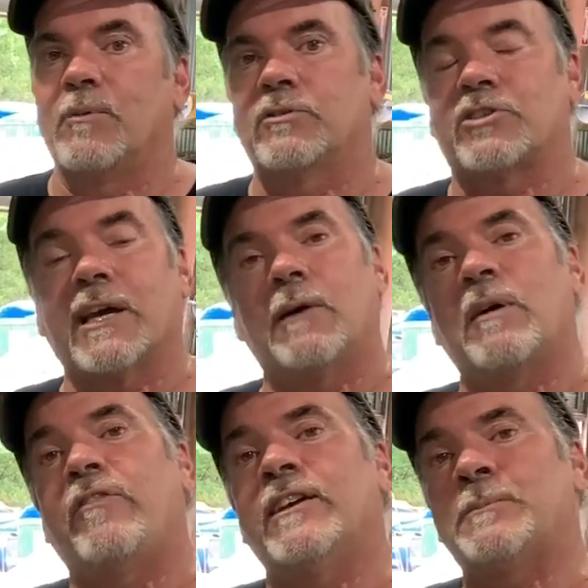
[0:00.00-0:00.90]
Check out
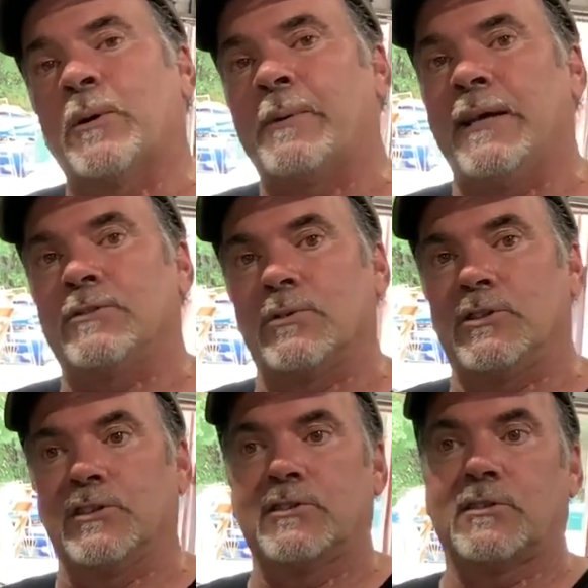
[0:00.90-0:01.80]
my Facebook page,
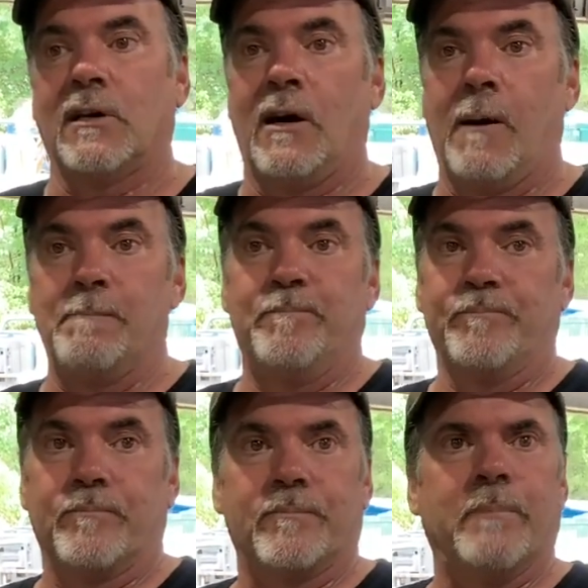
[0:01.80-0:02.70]
which is
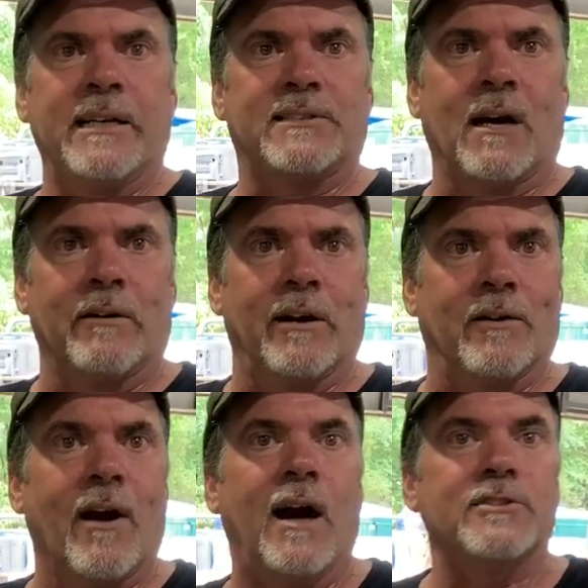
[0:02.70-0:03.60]
Bennett's Hot Rod
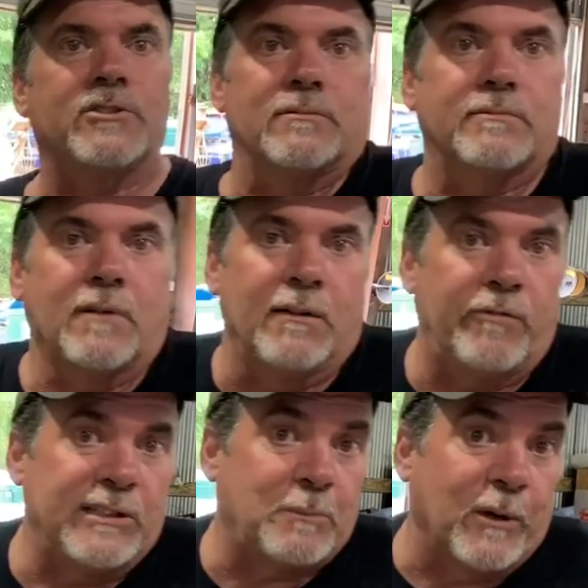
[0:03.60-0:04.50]
Garage on
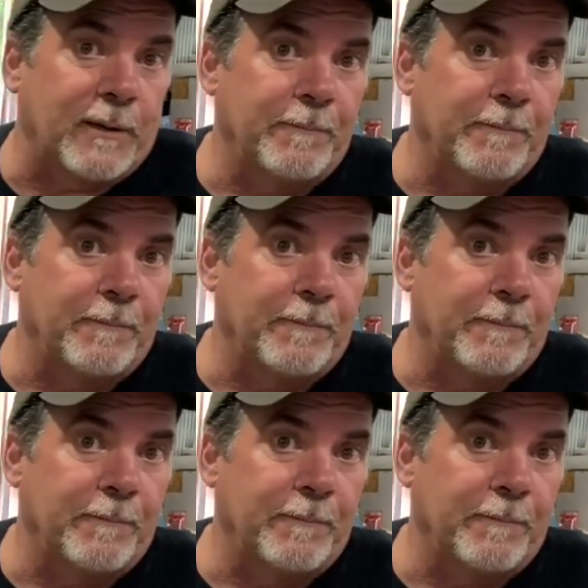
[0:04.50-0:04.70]
Facebook,